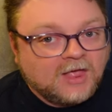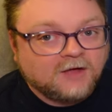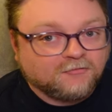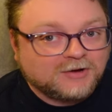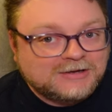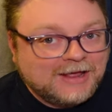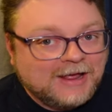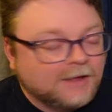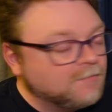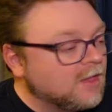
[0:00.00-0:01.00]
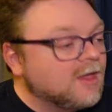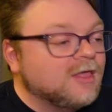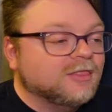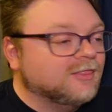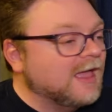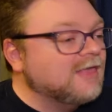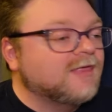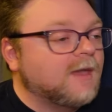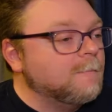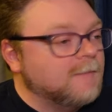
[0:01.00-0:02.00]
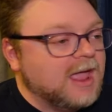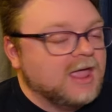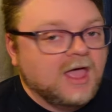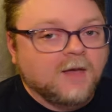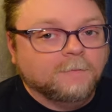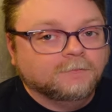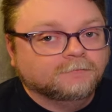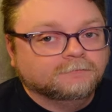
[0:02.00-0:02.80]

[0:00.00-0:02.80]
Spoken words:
every day. They them mayhem.